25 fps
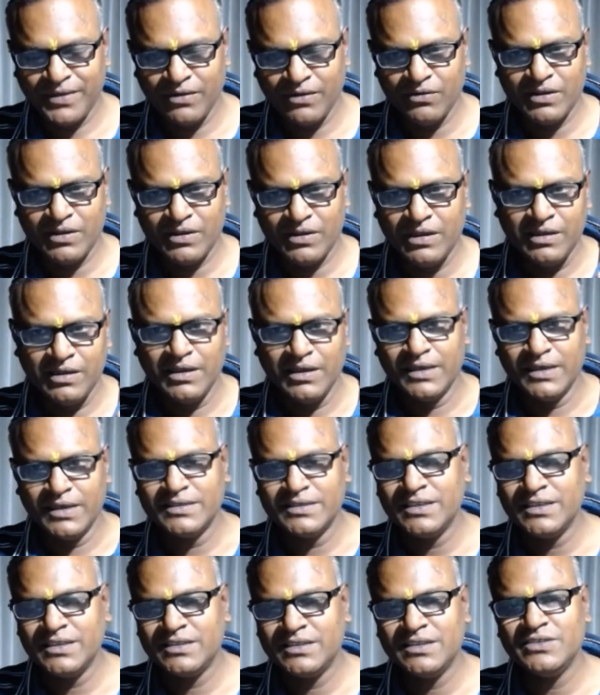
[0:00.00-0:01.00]
Okay,
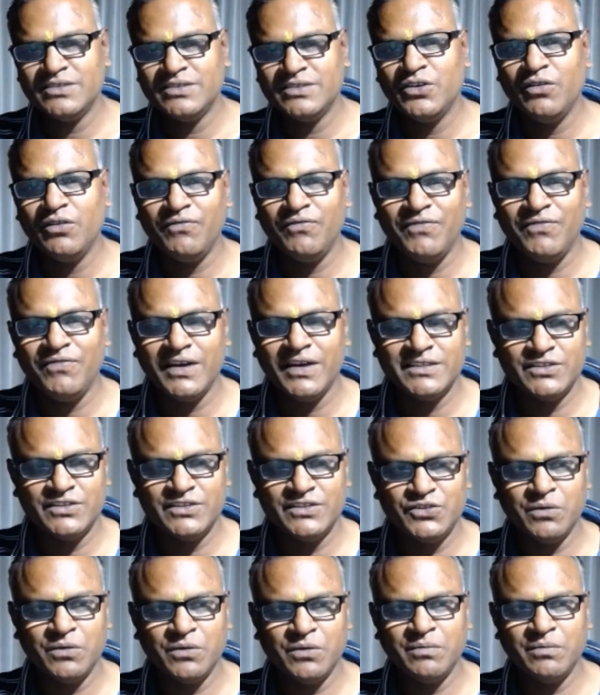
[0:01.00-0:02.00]
this is your first
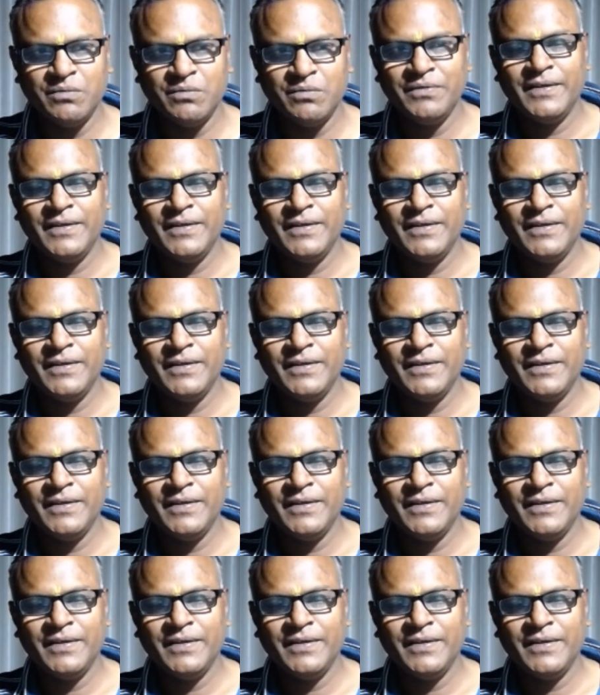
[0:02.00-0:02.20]
job,